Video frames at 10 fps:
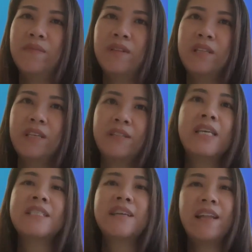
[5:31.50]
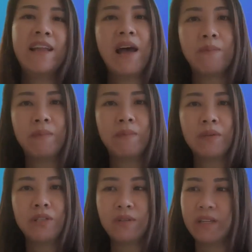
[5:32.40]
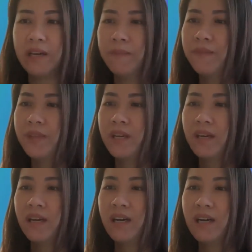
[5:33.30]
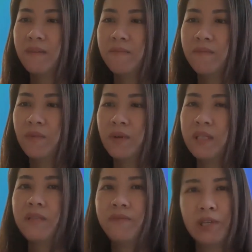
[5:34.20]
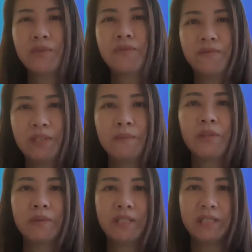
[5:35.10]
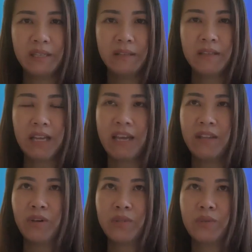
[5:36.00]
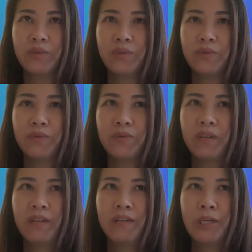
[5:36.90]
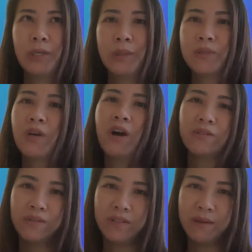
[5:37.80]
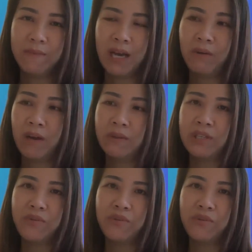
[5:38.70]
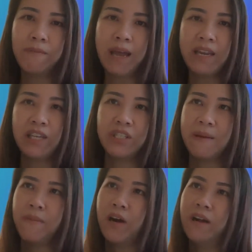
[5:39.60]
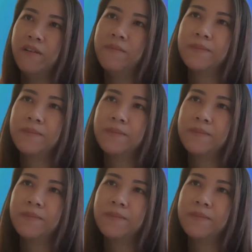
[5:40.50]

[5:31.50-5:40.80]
the things that had happened to them. Was it difficult to film those scenes and also to, you know, talk to them? How did you manage that part?